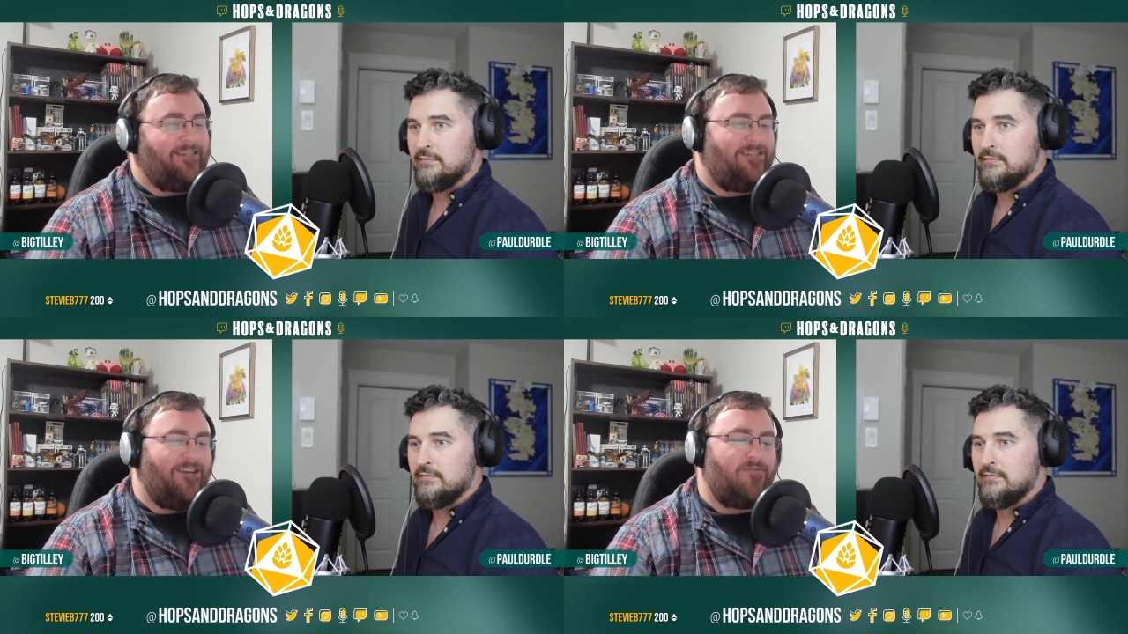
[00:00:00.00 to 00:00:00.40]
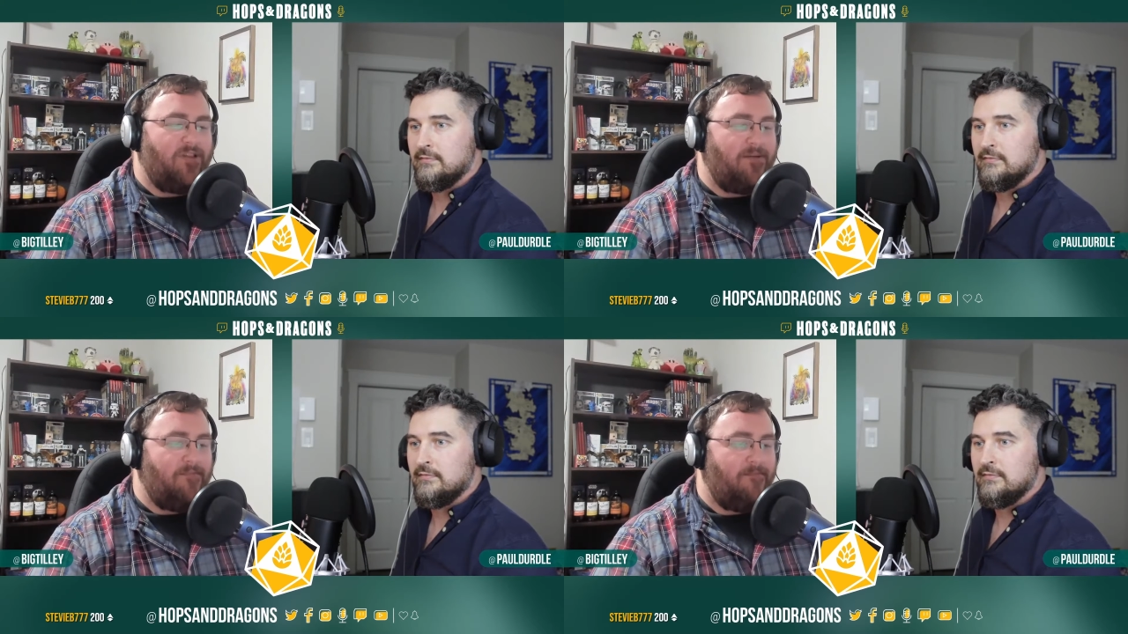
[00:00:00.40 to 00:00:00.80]
Speaker 1: doesn't
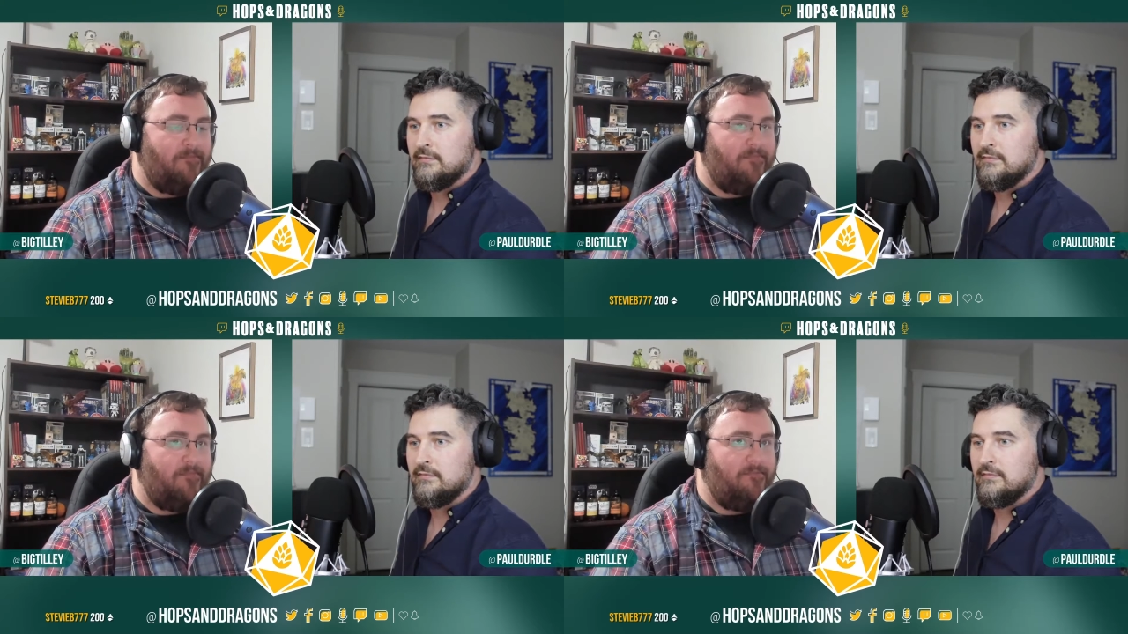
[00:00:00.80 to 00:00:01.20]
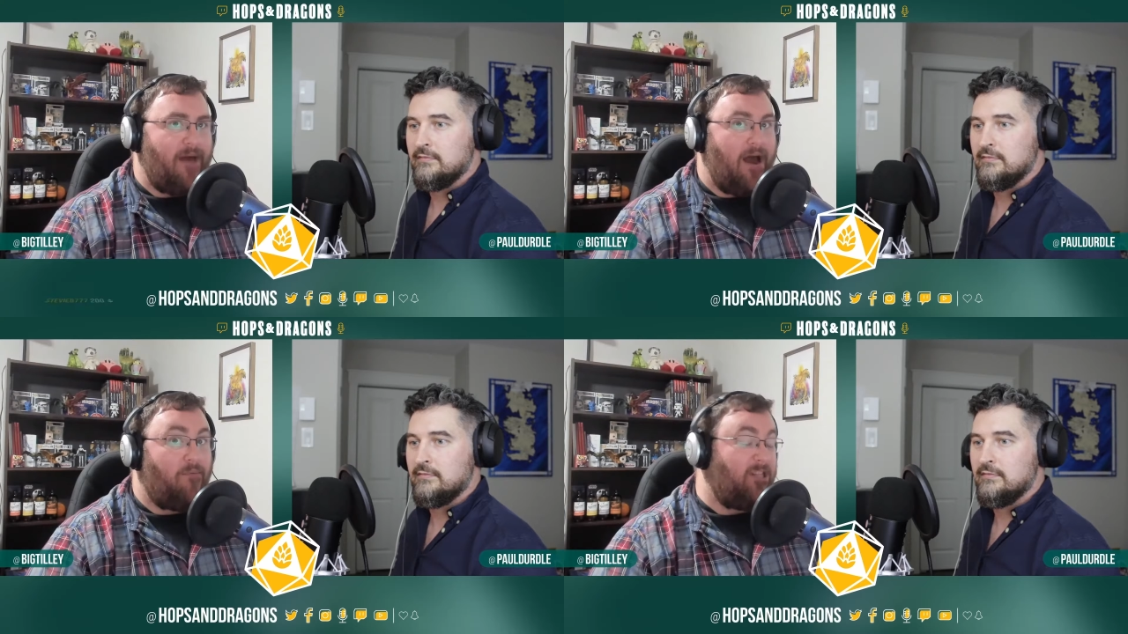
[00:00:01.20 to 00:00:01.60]
really
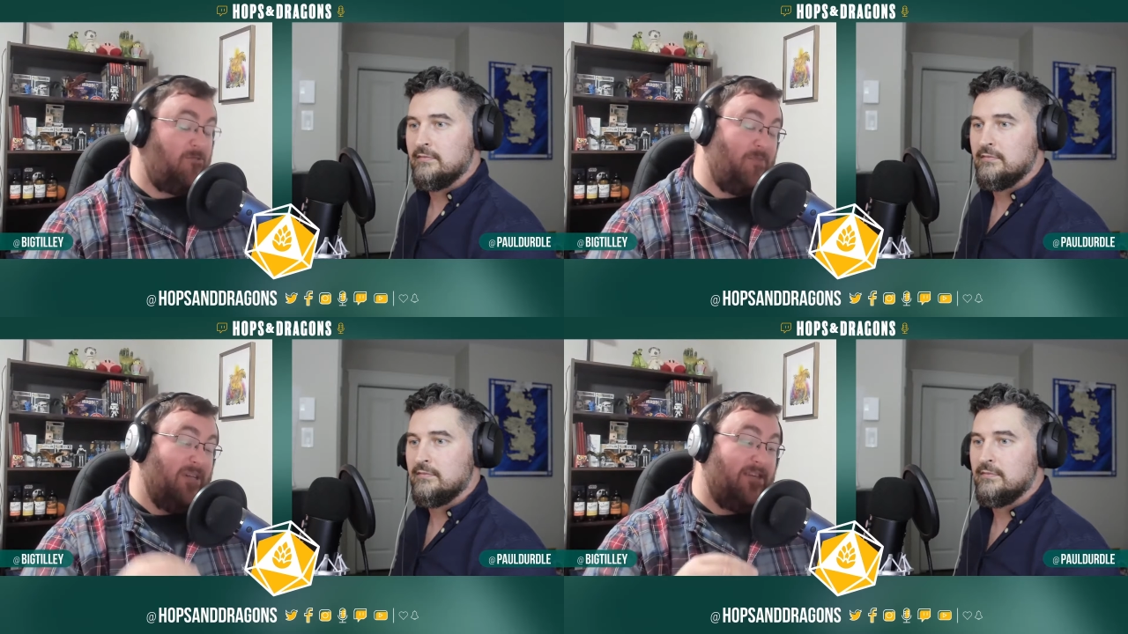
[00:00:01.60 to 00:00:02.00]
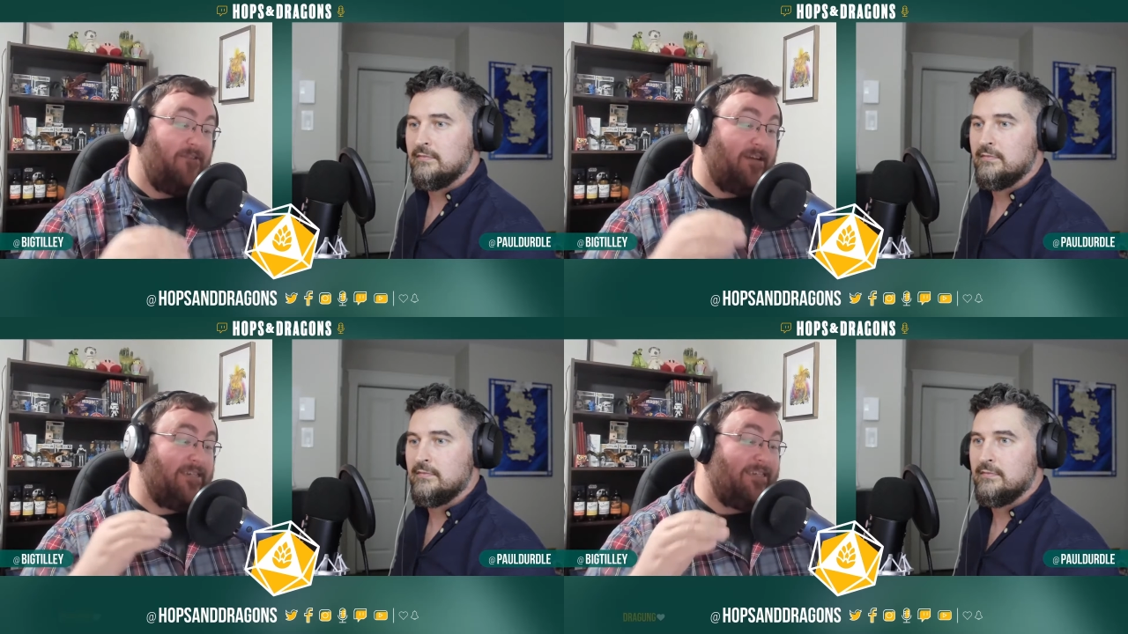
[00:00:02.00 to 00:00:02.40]
matter what
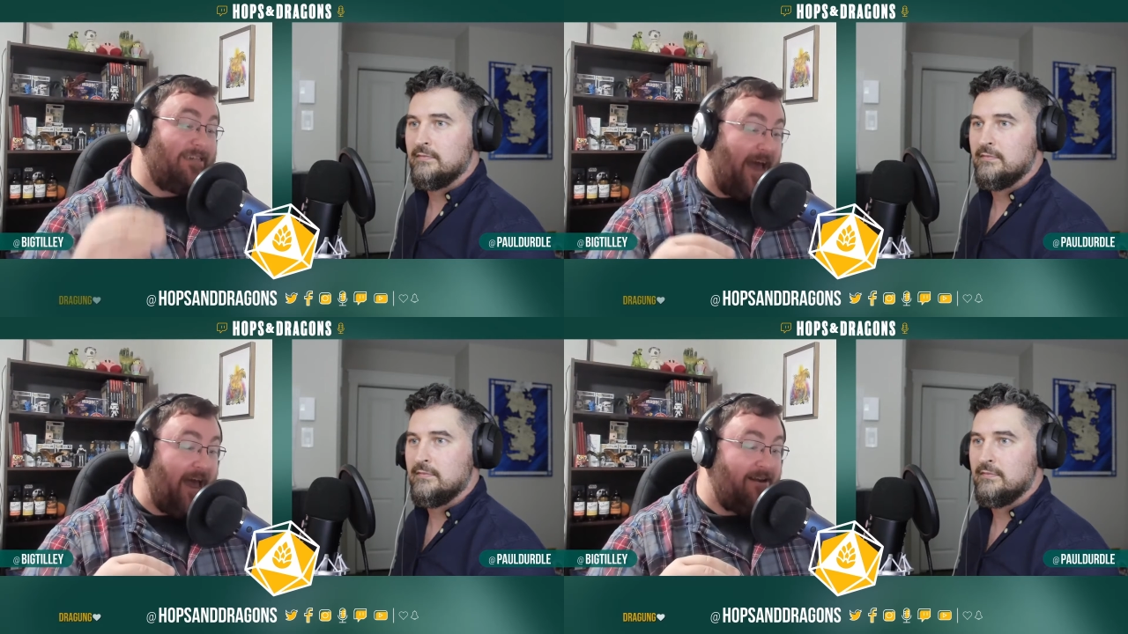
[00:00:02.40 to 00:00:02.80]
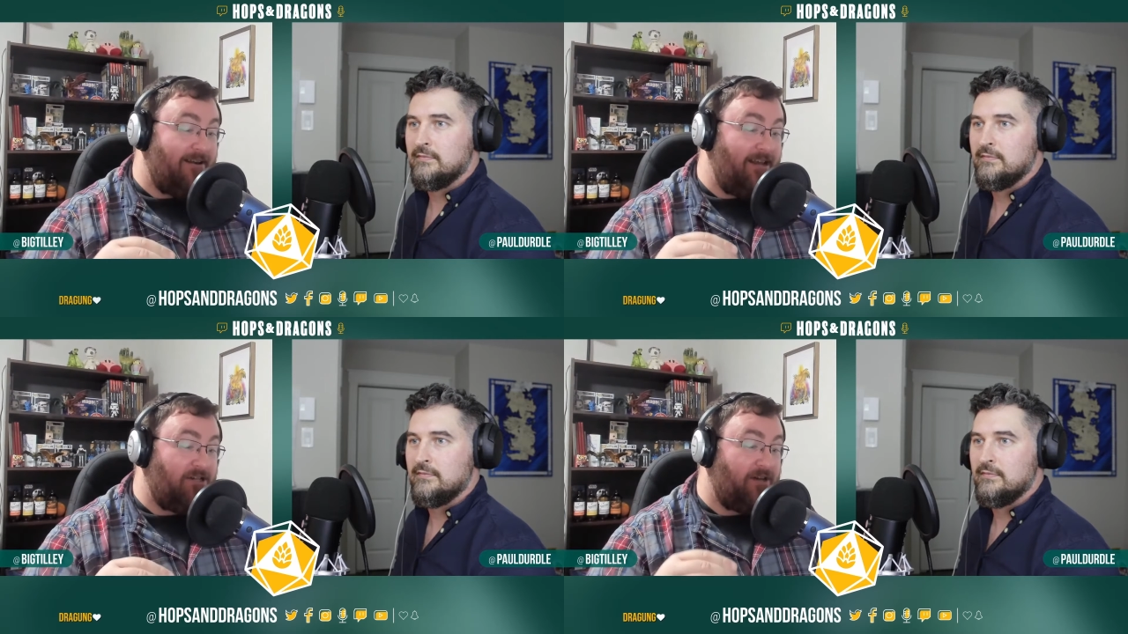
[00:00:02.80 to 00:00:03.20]
specific stat
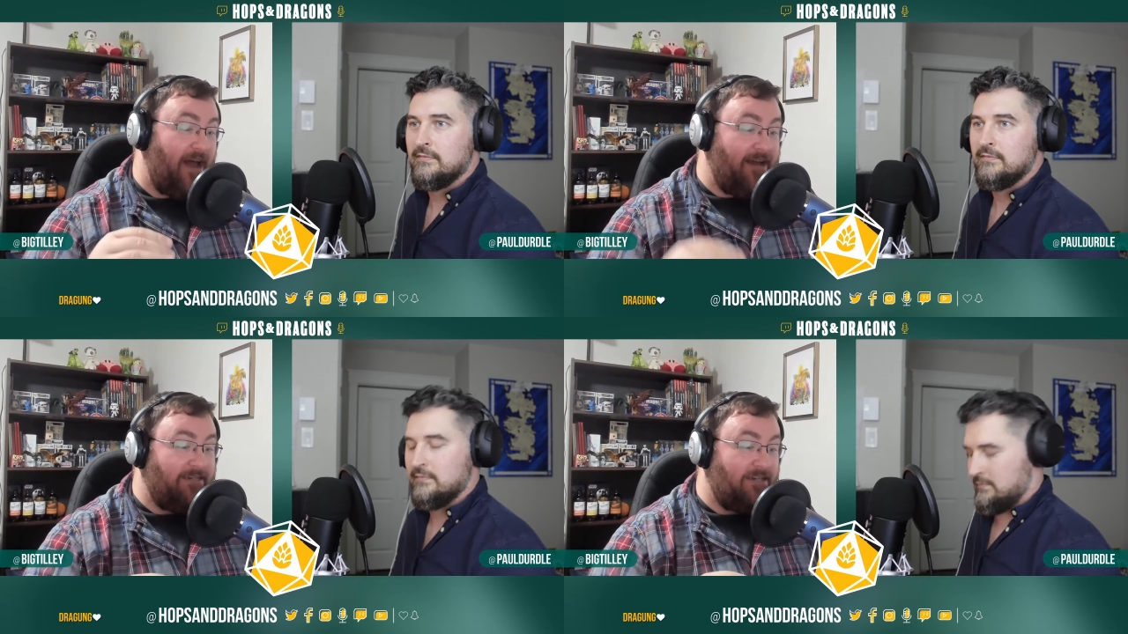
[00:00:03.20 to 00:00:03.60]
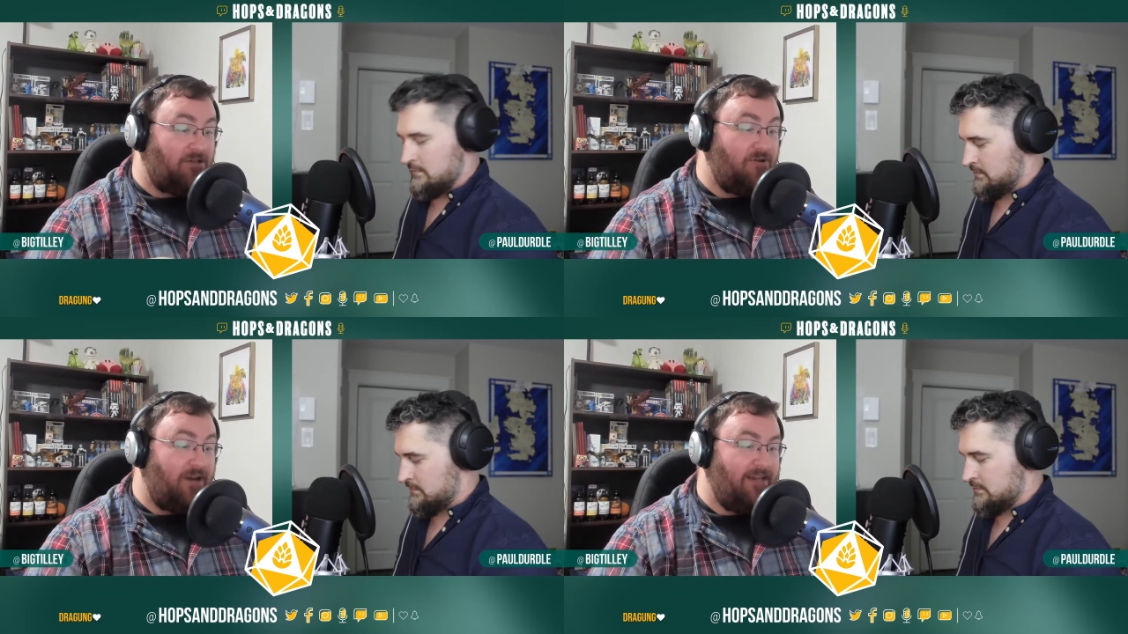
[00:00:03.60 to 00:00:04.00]
each
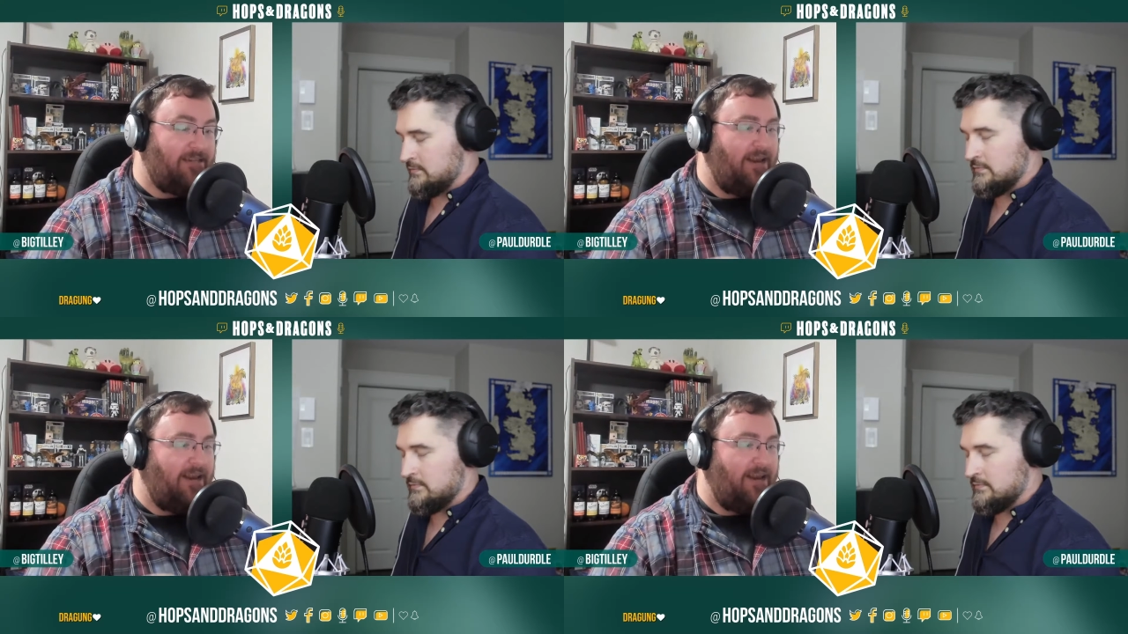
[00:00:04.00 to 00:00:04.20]
ancestry gets.